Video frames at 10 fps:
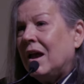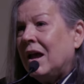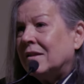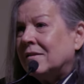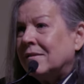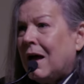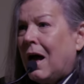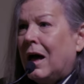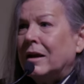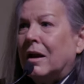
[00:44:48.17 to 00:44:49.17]
it's
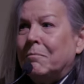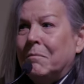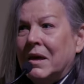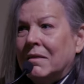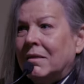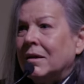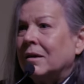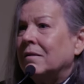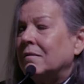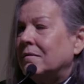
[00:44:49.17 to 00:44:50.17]
not a
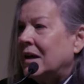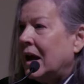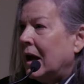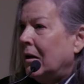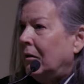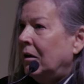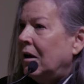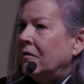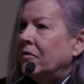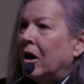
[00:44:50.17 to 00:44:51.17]
mythic tale
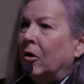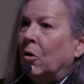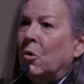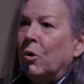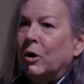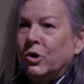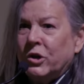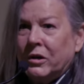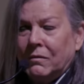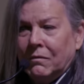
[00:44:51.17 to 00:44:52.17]
of our
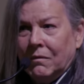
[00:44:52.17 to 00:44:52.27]
origin.